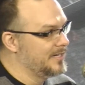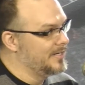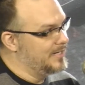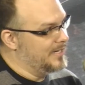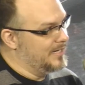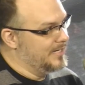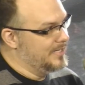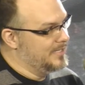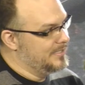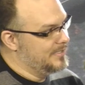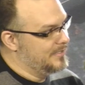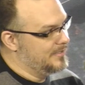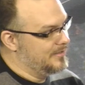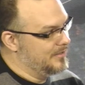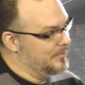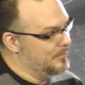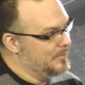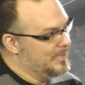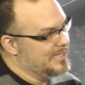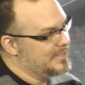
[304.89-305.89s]
And
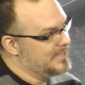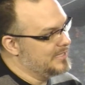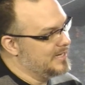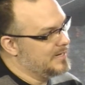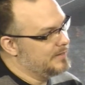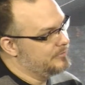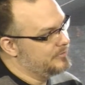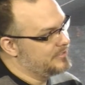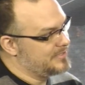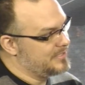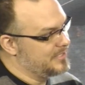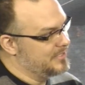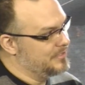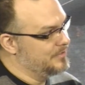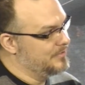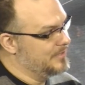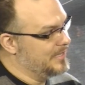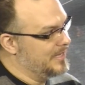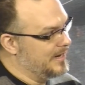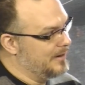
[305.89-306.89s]
the week that I was to
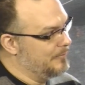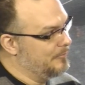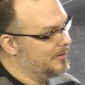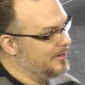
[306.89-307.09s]
do that, I went.